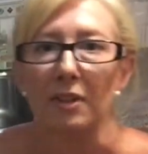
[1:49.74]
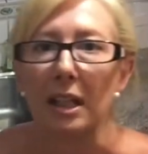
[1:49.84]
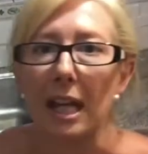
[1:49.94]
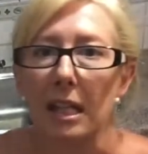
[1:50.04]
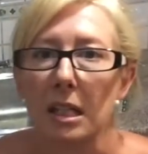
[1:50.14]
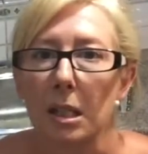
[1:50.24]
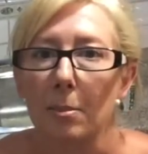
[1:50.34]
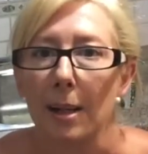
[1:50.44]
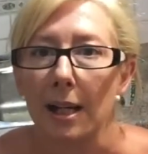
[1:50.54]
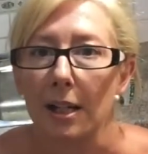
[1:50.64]
your cans of
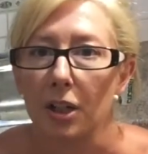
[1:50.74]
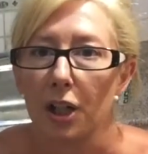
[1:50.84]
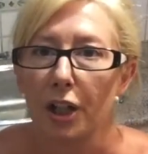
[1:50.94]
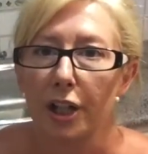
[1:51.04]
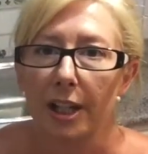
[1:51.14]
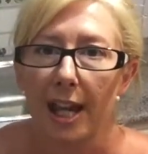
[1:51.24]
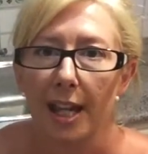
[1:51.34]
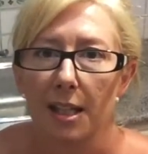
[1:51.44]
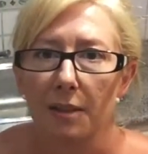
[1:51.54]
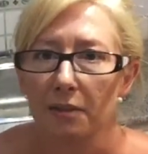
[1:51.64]
tomato, your
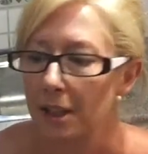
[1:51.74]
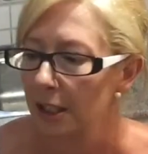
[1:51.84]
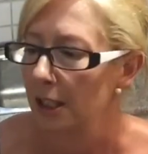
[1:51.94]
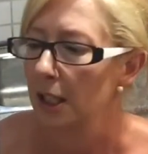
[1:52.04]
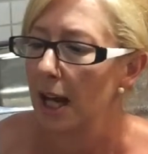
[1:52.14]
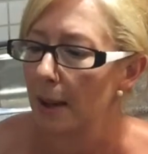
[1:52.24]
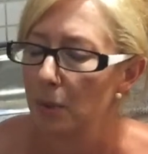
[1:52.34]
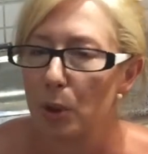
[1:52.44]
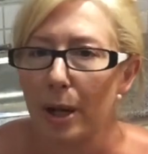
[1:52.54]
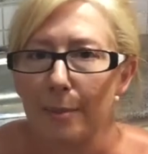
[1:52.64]
cans of
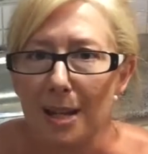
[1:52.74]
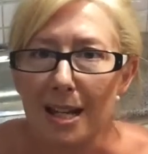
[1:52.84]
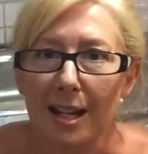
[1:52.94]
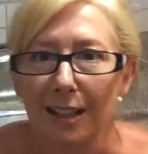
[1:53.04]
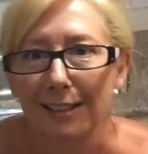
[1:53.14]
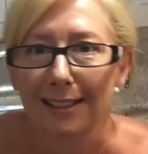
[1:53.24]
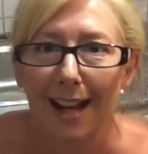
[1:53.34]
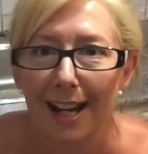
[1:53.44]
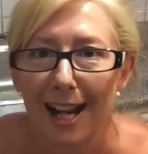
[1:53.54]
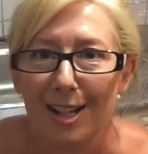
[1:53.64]
creamy
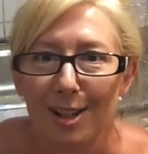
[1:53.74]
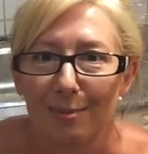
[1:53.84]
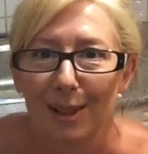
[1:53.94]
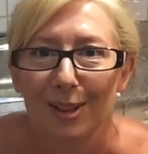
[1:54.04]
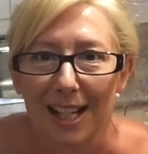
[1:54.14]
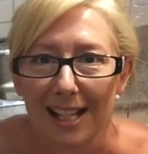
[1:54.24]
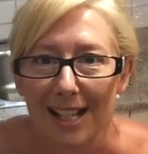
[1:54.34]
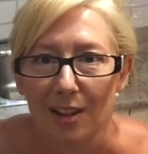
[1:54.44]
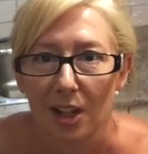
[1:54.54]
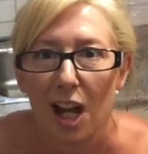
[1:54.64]
carnation milk,
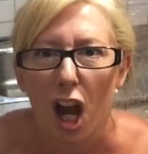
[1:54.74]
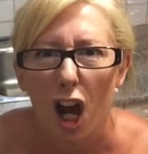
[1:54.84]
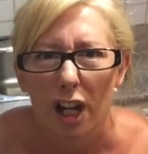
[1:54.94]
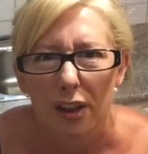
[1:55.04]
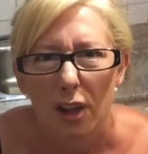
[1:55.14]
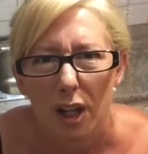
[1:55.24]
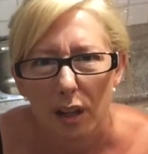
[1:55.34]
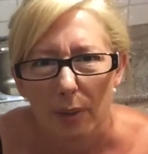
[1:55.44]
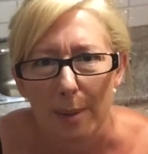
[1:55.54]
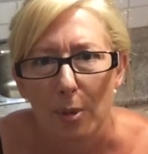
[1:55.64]
etc. Only
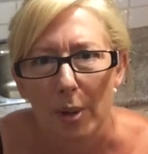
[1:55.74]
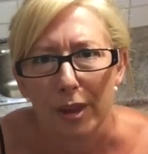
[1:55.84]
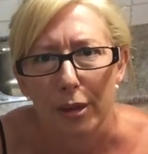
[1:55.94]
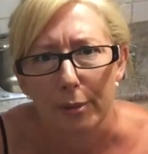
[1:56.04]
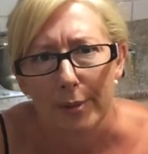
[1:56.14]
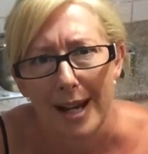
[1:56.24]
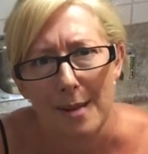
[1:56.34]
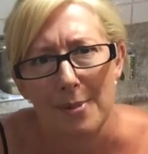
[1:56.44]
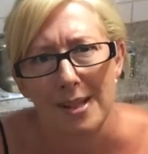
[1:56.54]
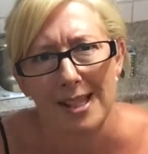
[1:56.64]

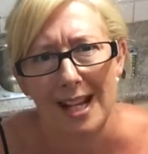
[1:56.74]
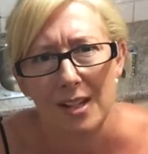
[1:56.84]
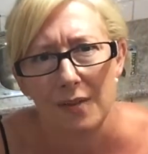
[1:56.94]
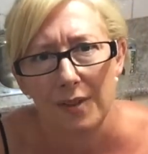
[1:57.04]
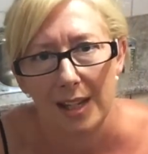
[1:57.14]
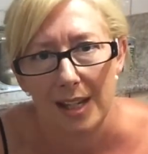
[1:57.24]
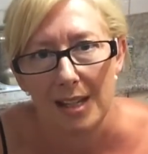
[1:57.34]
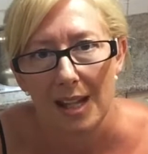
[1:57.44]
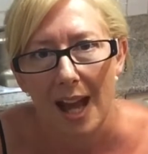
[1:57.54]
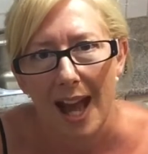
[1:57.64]
33.3% of
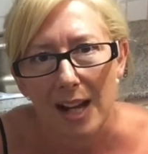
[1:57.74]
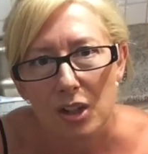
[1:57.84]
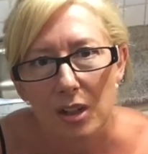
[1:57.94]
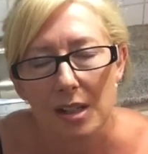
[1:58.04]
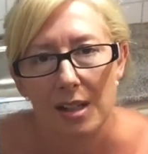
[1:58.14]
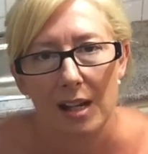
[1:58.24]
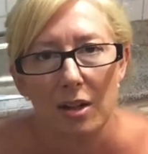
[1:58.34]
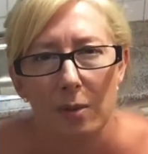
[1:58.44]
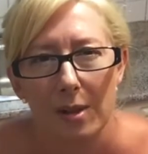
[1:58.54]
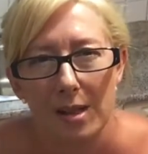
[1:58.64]
these are actually sent
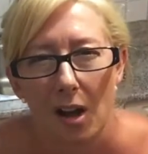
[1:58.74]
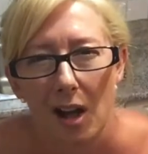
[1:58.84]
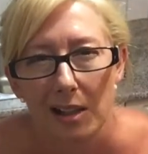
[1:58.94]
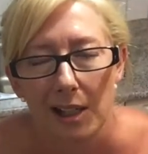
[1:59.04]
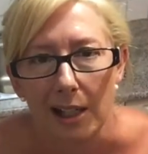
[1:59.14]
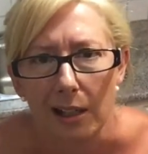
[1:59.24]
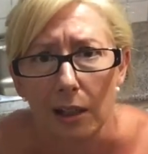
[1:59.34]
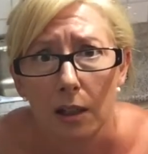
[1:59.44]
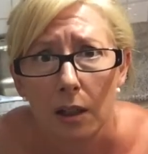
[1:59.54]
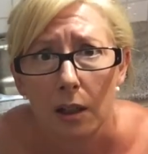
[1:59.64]
to recycling.
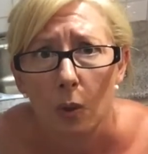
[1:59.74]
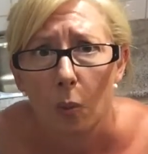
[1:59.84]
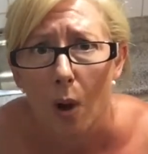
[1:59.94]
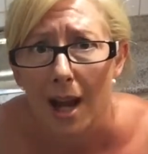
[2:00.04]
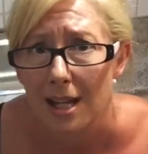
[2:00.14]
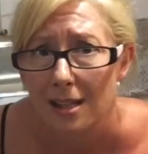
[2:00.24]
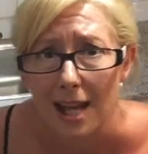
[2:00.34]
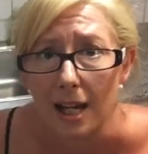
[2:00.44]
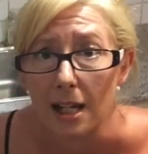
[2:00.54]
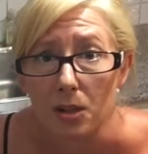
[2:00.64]
Why is
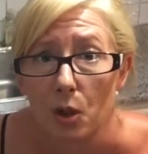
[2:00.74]
that? It's